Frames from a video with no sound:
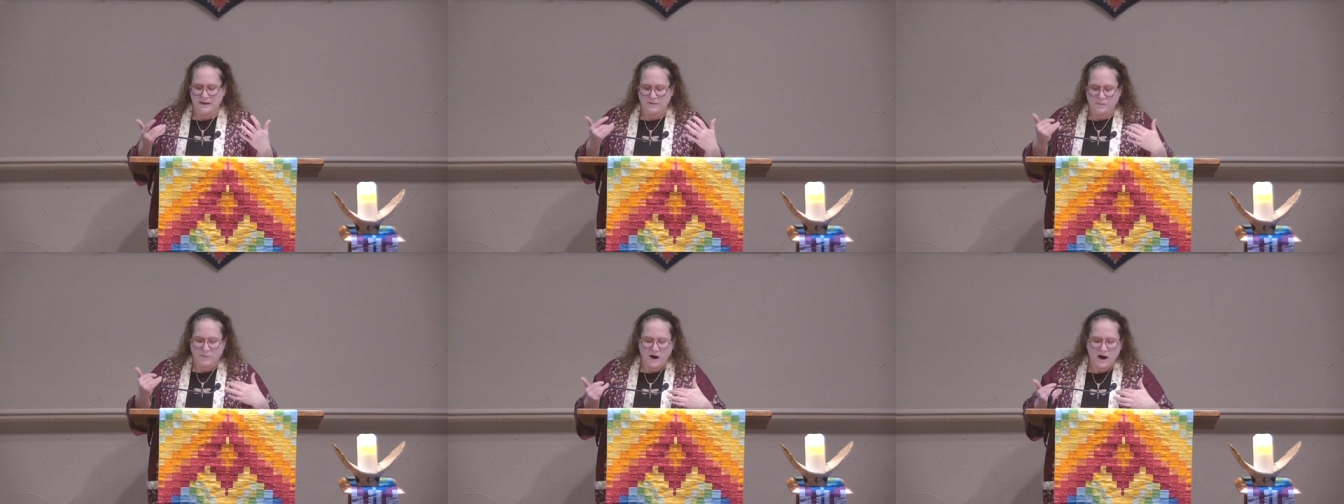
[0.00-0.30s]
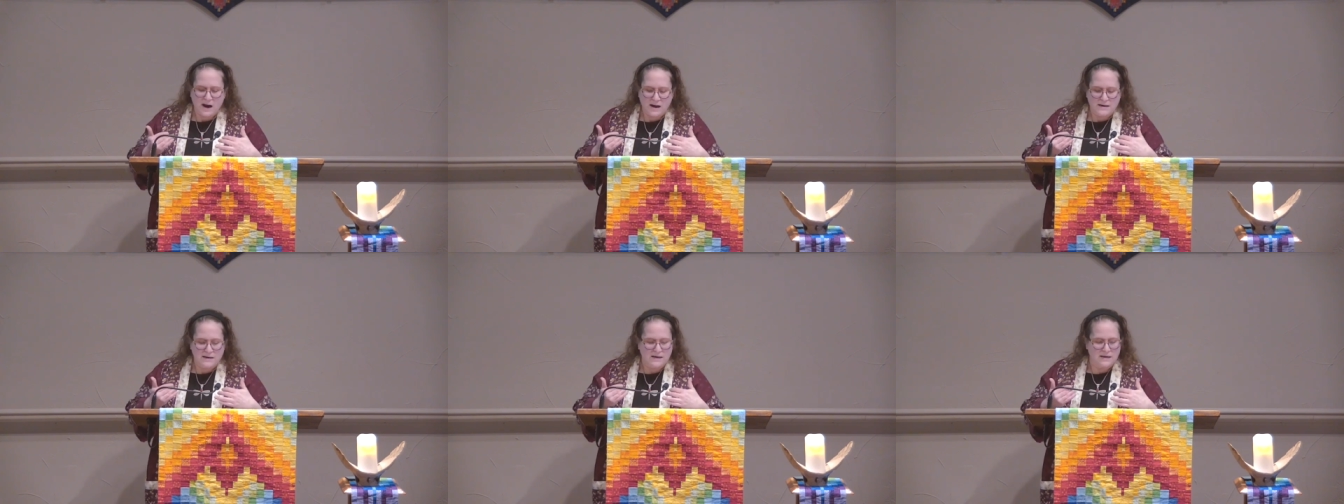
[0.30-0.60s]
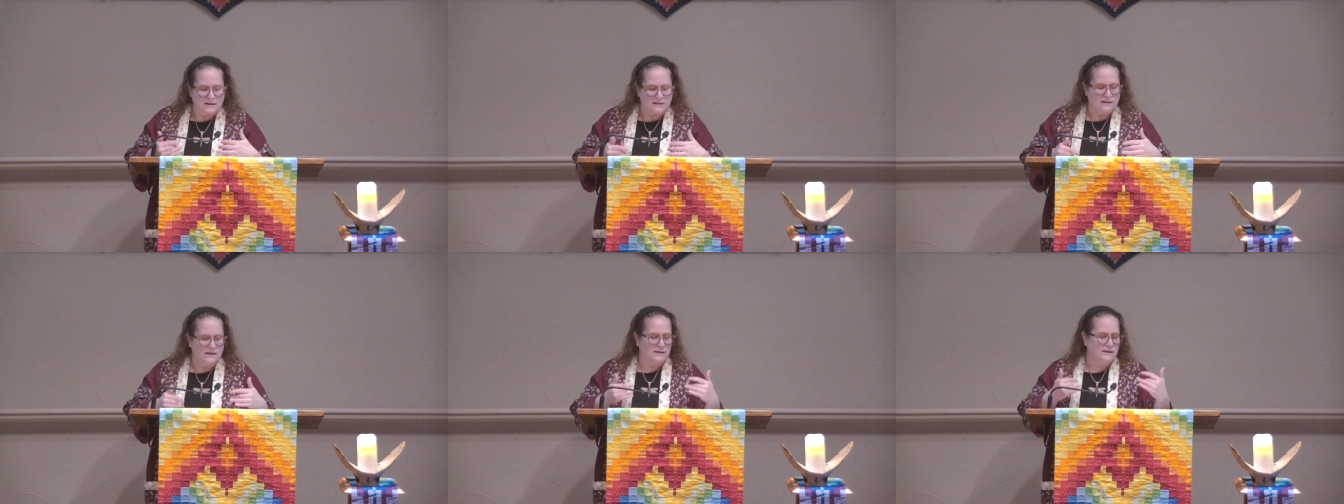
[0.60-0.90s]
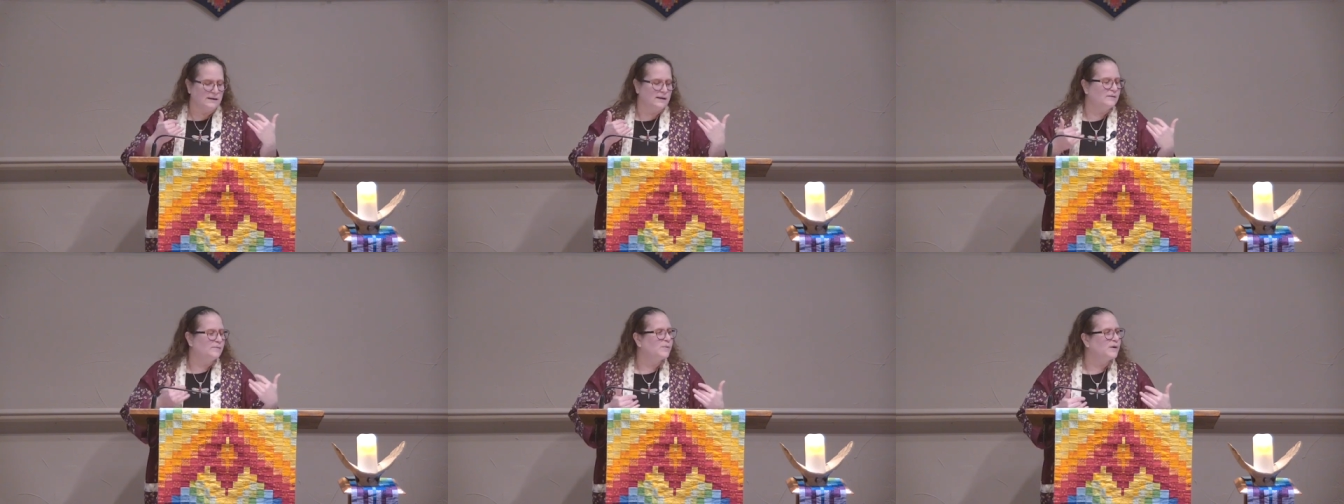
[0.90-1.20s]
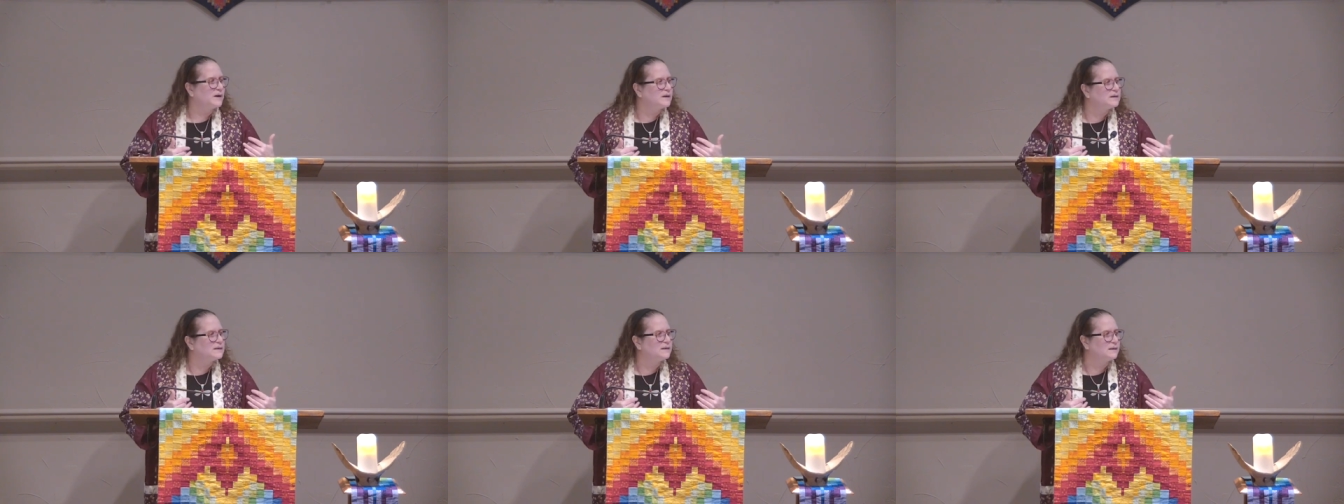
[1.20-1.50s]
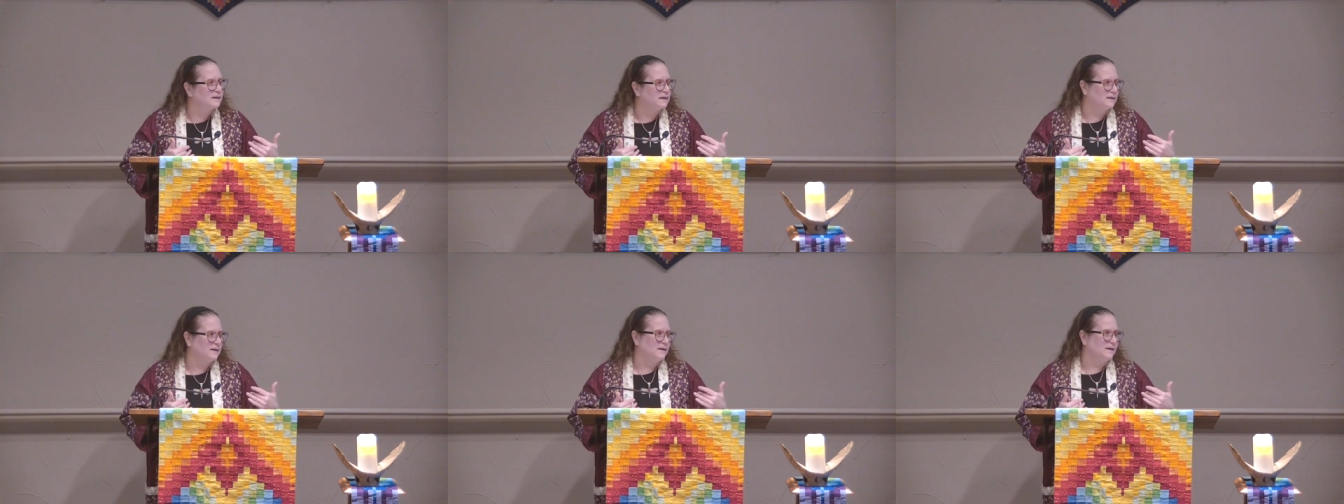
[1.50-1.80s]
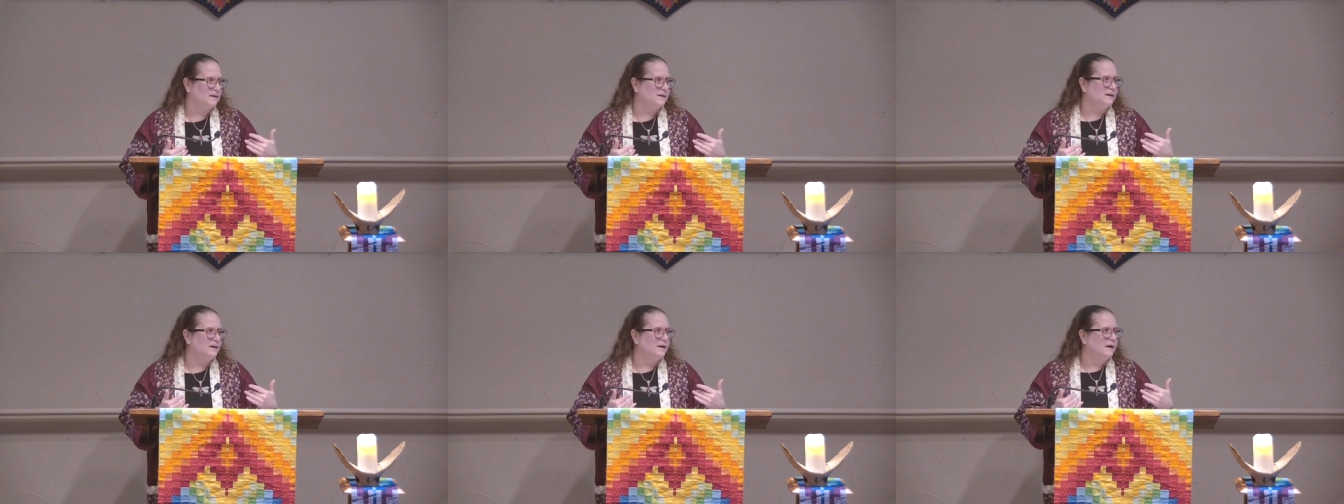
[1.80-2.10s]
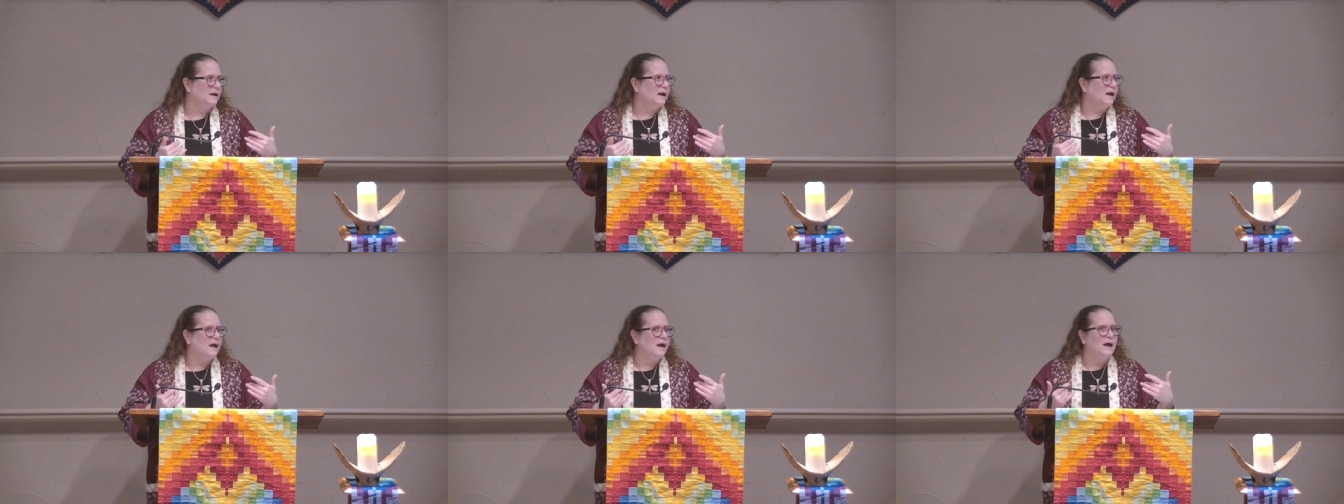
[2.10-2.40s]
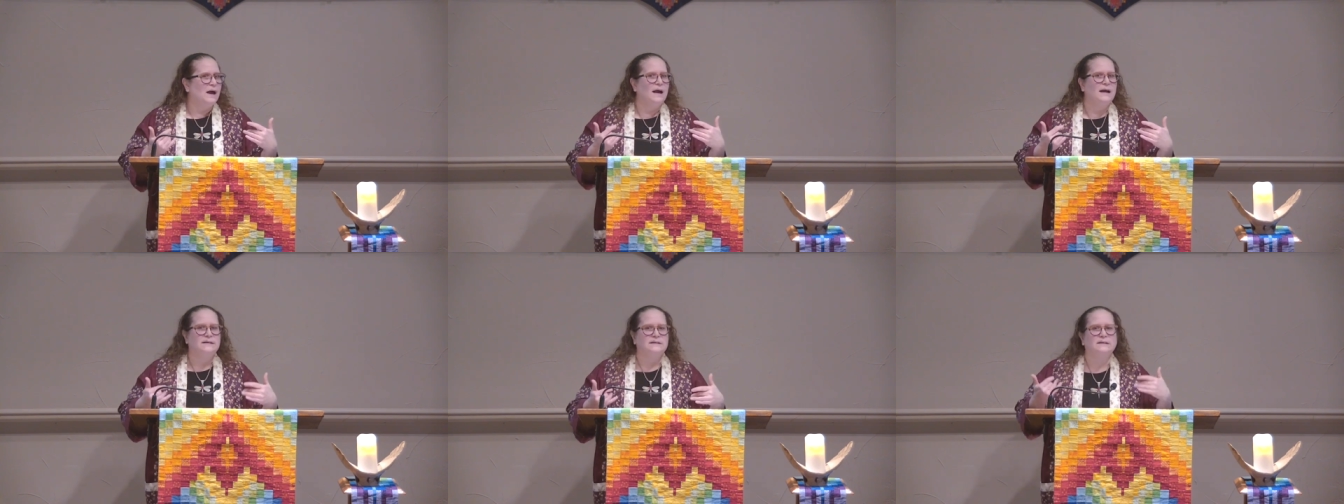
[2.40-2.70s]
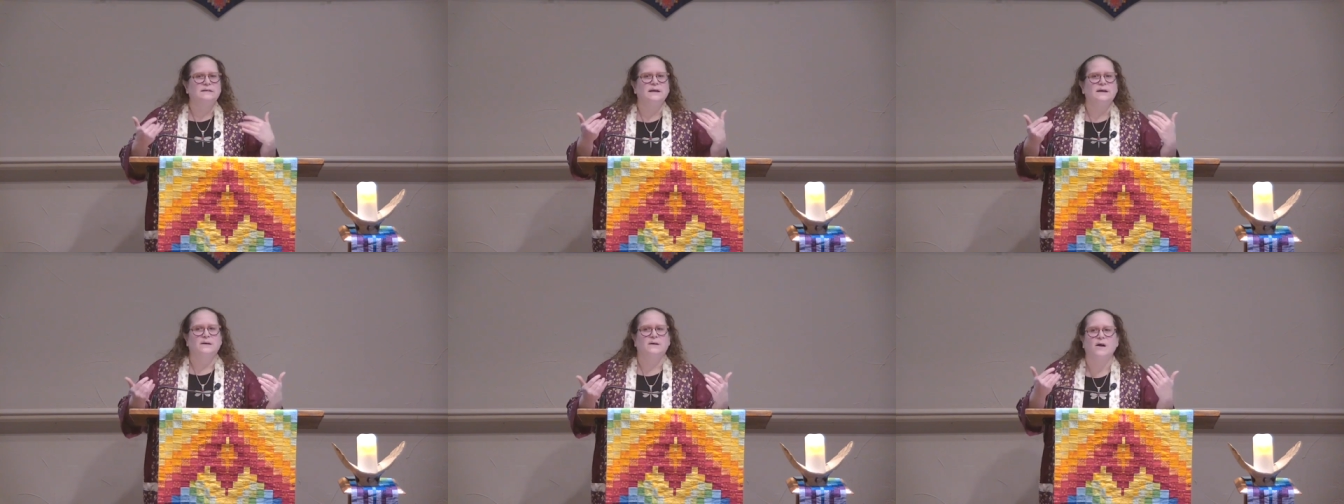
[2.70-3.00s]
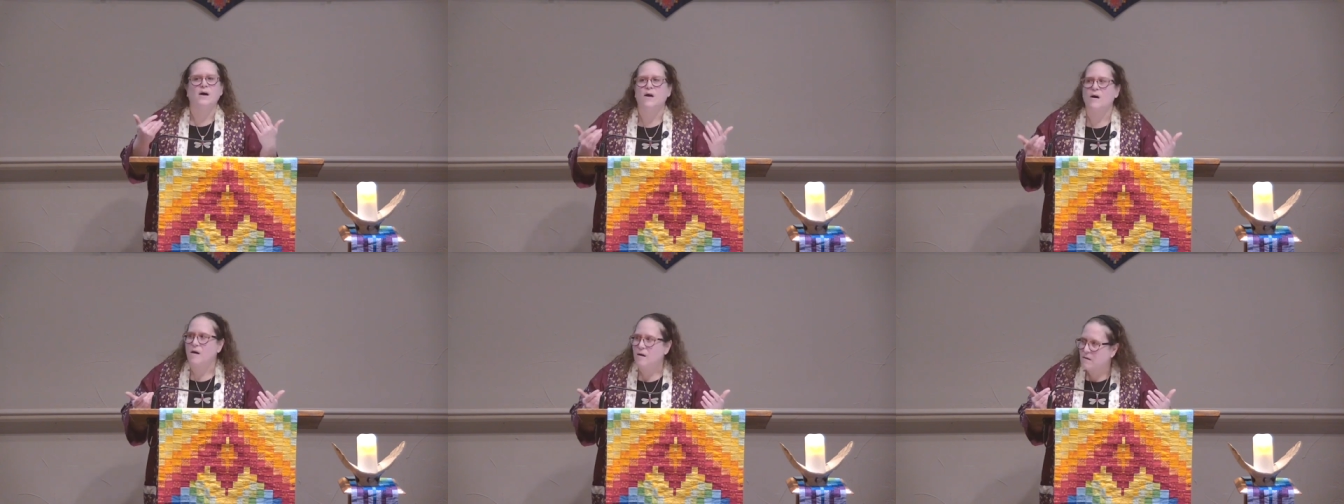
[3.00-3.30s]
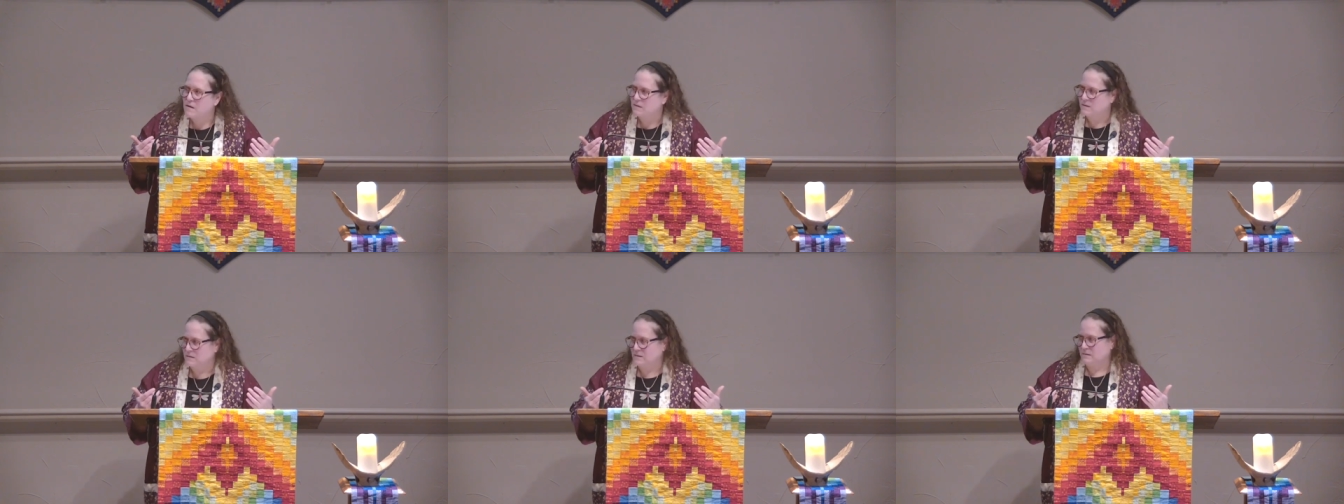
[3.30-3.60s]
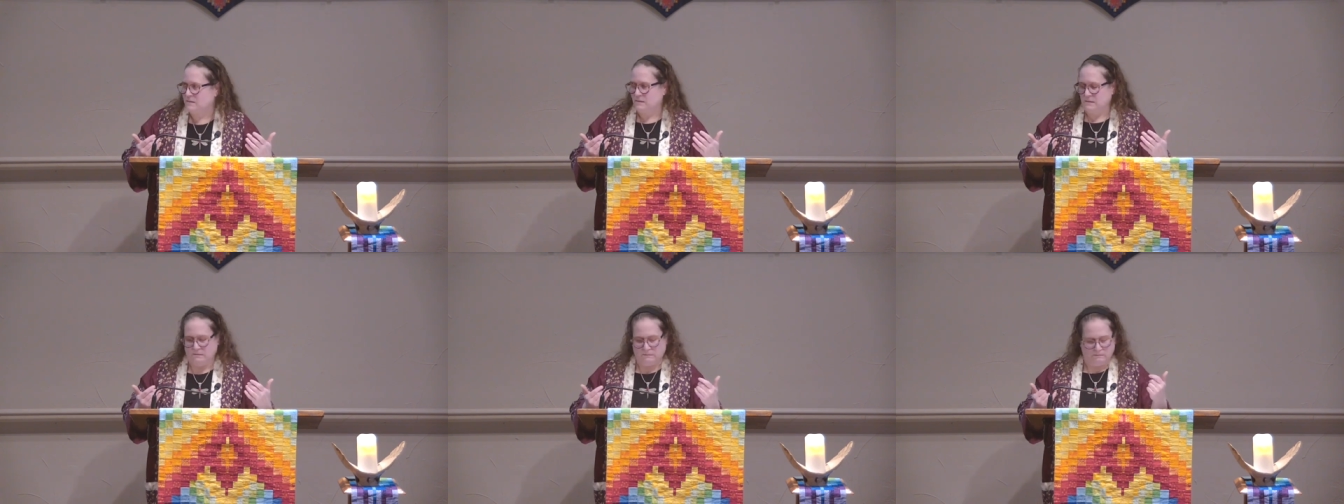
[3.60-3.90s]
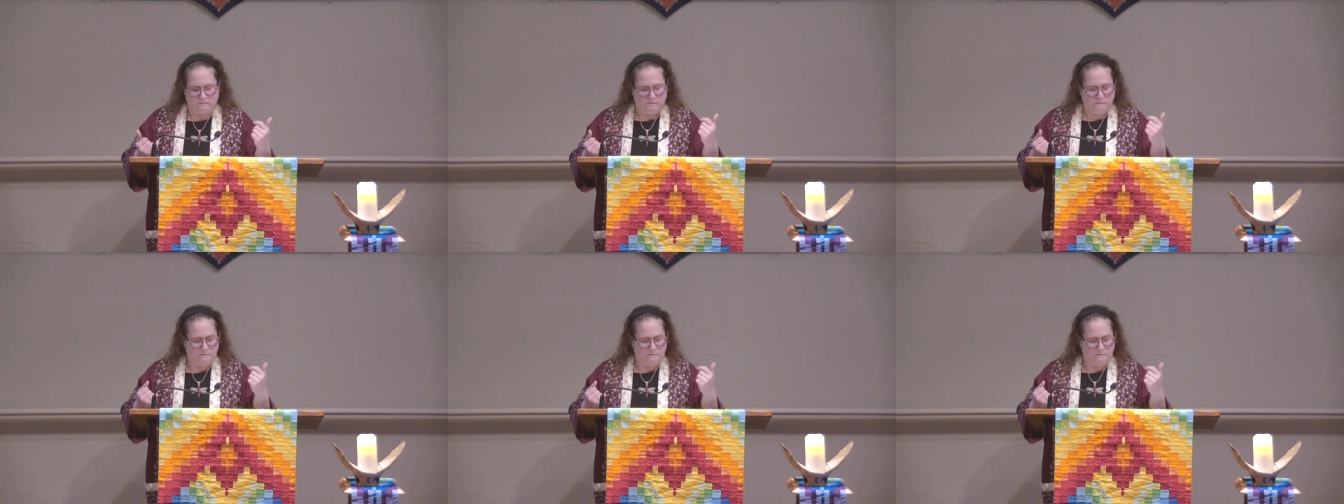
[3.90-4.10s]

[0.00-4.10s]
their bodies and their personhood as their own,